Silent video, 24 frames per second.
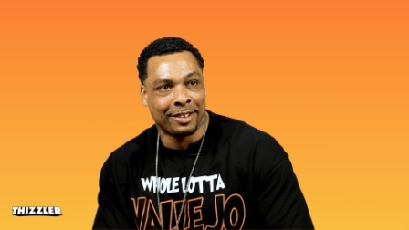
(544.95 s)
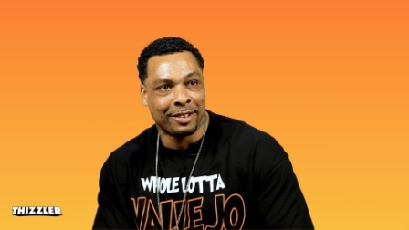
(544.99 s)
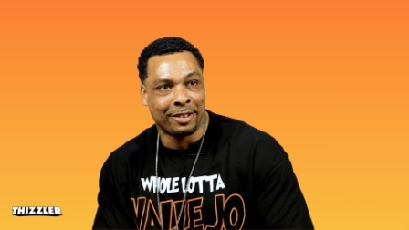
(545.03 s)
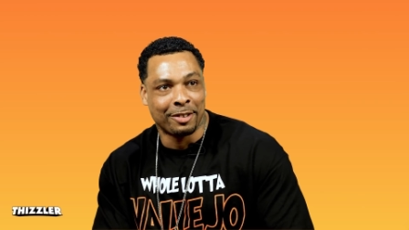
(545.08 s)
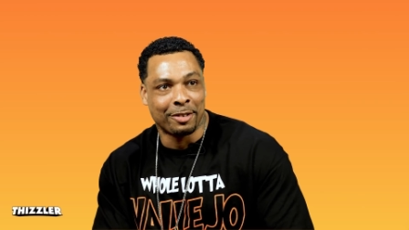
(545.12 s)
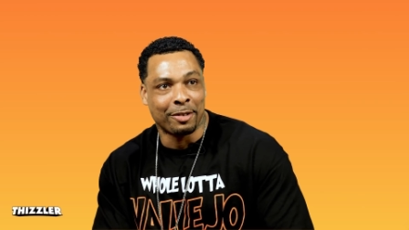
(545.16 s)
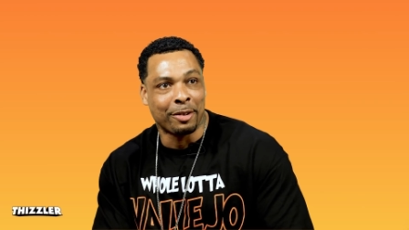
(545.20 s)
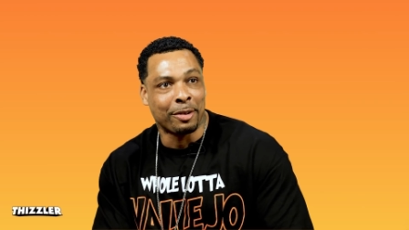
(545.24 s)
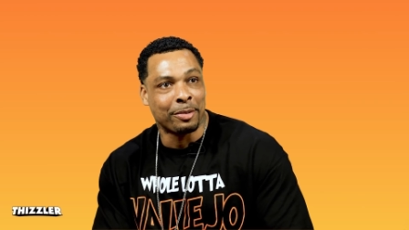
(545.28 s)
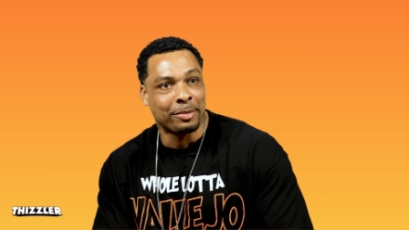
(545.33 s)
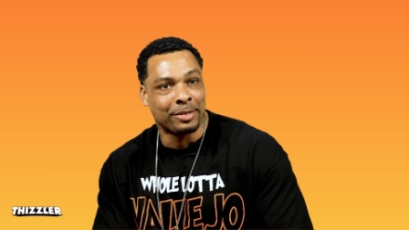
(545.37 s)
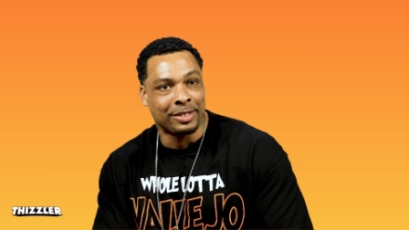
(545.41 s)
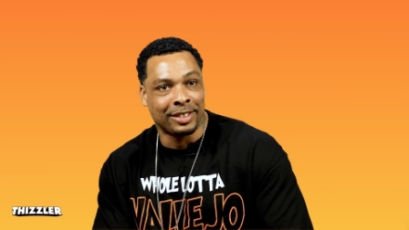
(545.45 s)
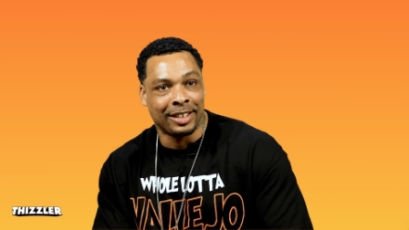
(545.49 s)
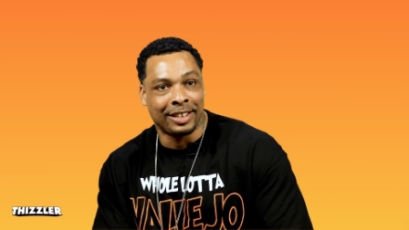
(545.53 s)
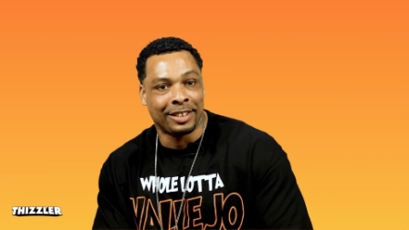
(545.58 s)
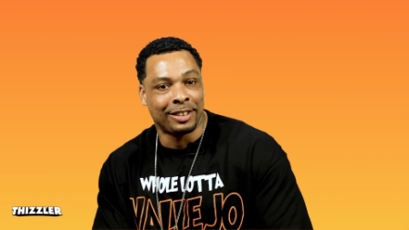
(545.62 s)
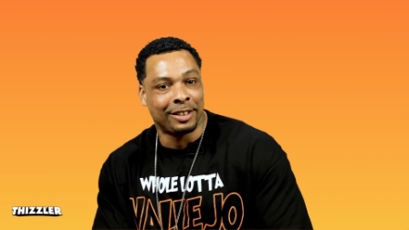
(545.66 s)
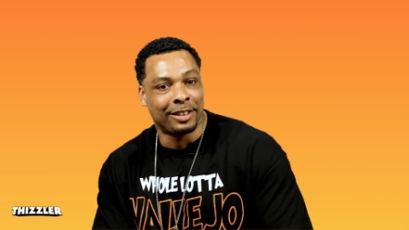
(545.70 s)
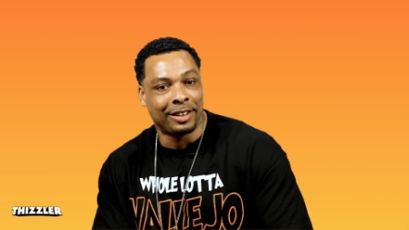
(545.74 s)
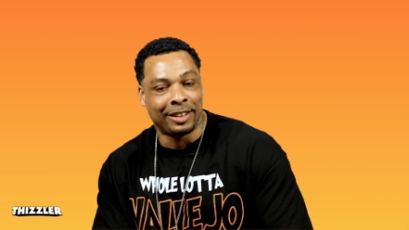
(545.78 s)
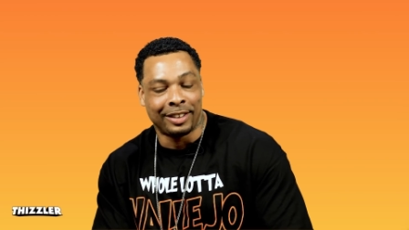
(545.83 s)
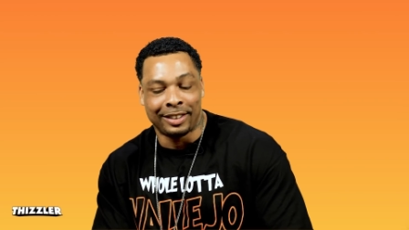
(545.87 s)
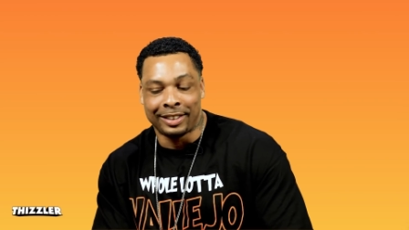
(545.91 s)
You know what I'm
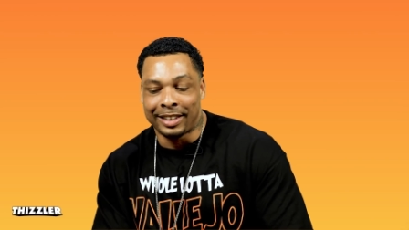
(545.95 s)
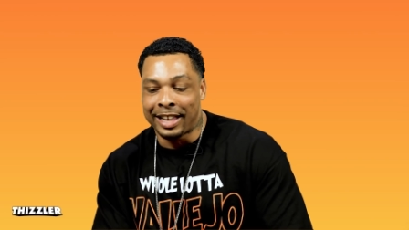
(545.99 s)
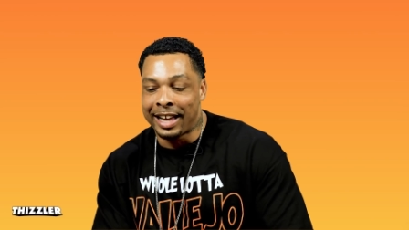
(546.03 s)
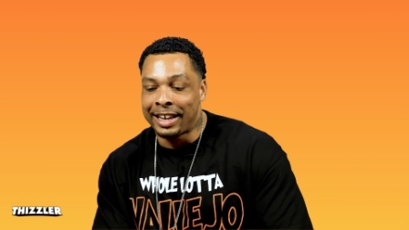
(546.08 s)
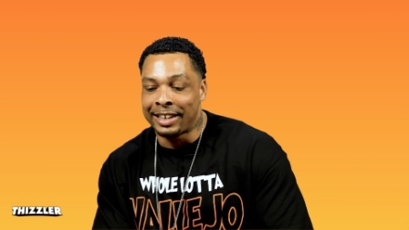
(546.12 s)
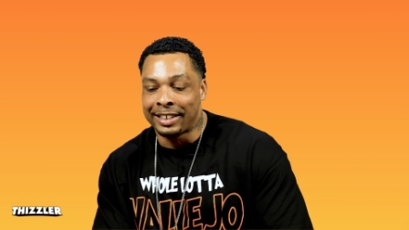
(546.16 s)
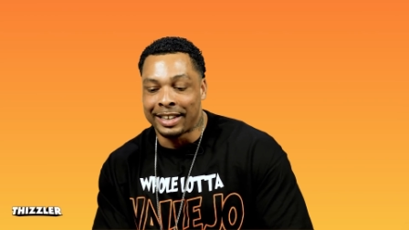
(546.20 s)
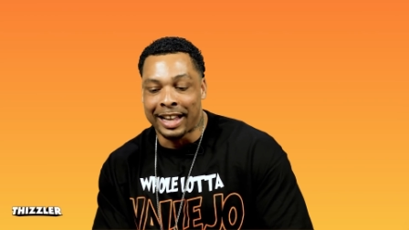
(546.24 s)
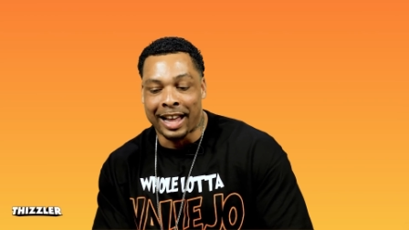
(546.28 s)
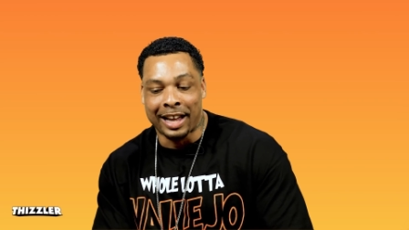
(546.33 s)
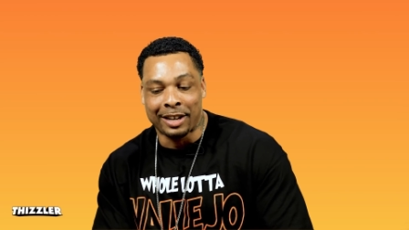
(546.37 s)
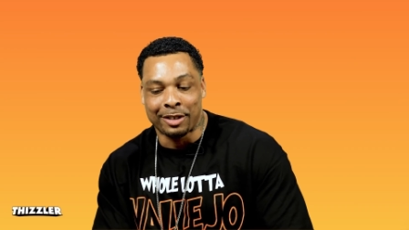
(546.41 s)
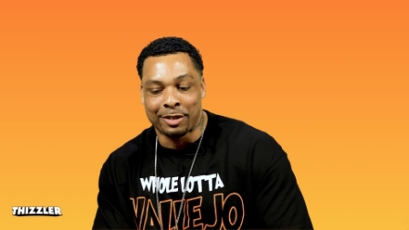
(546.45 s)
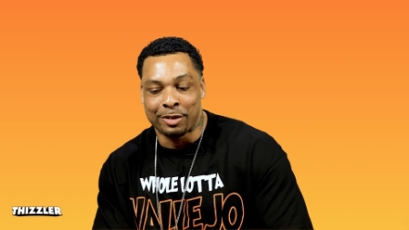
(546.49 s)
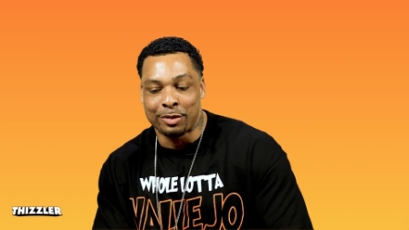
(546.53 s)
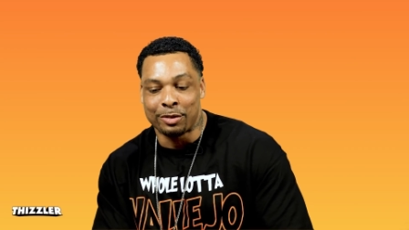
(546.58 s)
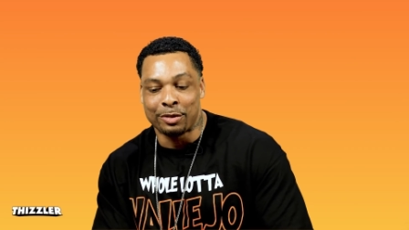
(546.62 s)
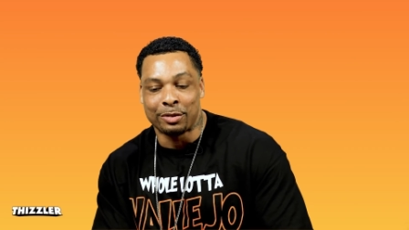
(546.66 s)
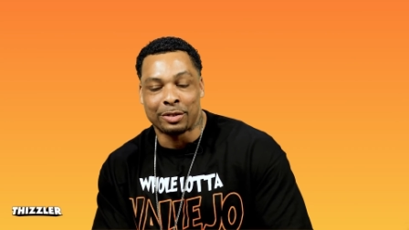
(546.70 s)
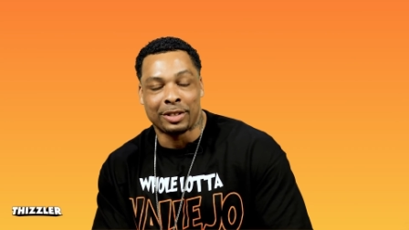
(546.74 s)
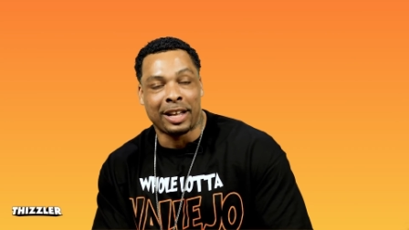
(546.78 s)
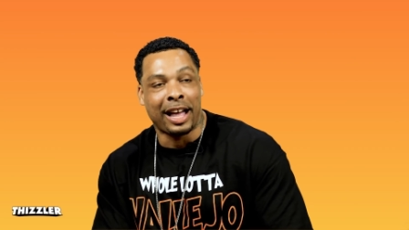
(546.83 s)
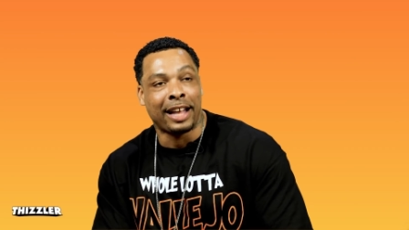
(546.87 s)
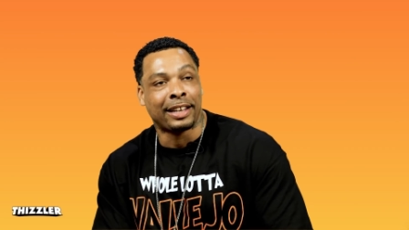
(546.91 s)
saying? Late night
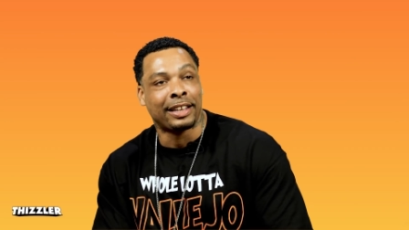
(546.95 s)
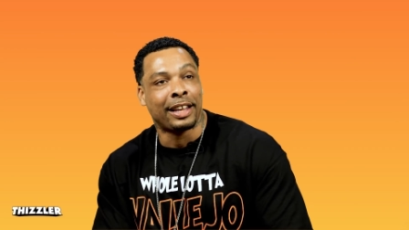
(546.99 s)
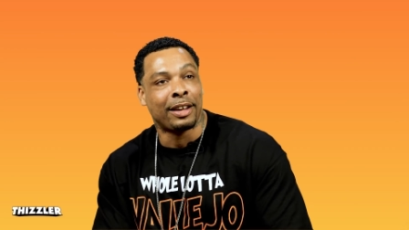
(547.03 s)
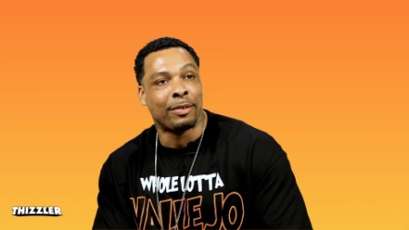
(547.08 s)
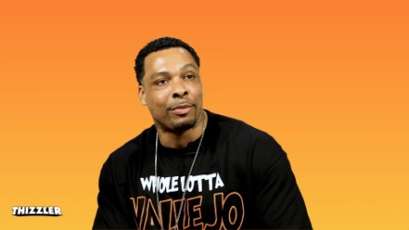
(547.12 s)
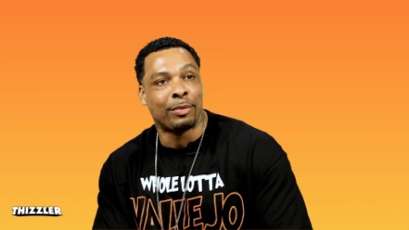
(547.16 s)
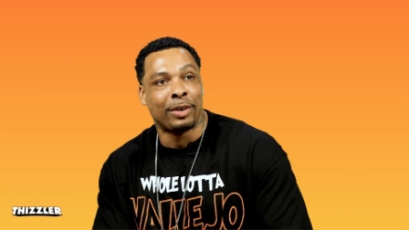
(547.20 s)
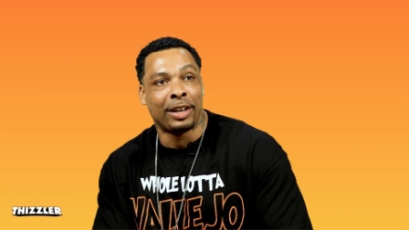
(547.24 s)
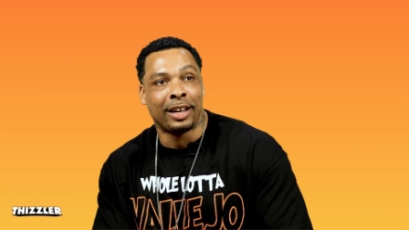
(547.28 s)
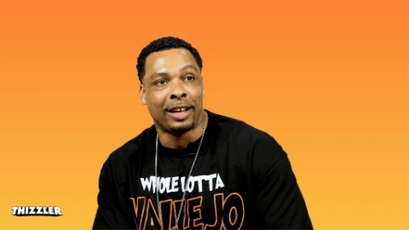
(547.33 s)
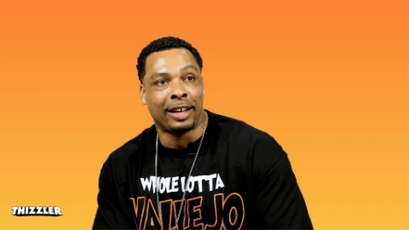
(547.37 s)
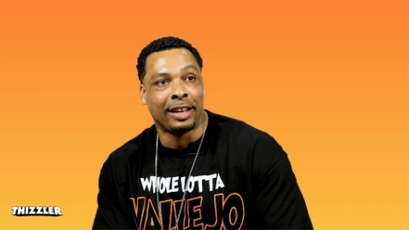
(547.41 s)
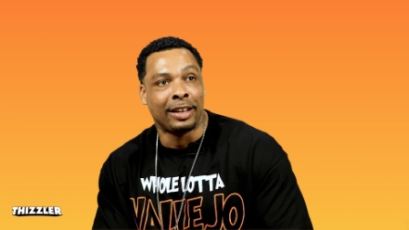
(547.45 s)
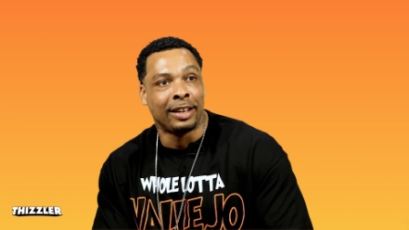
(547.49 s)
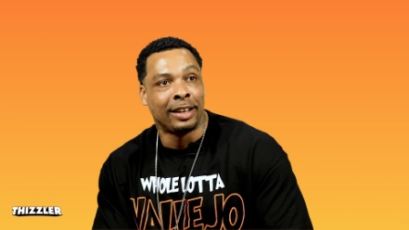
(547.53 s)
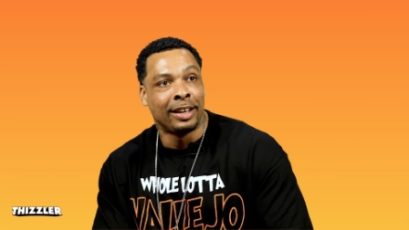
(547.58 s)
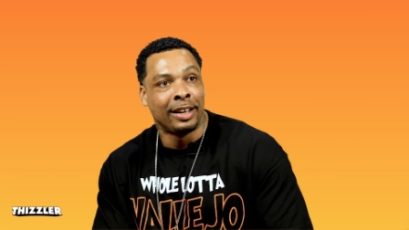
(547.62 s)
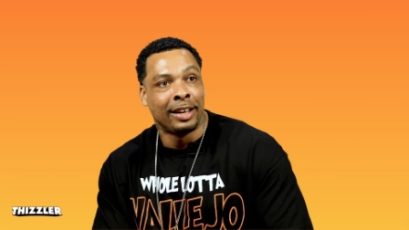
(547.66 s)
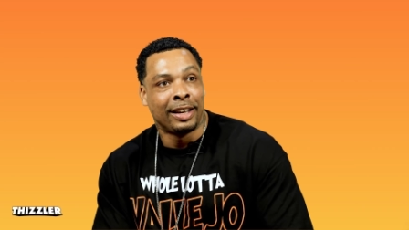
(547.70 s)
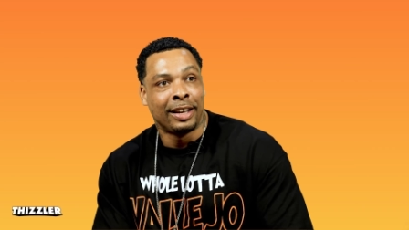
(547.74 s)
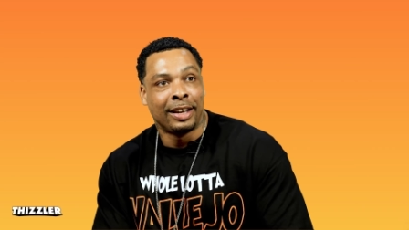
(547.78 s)
dudes got their weed,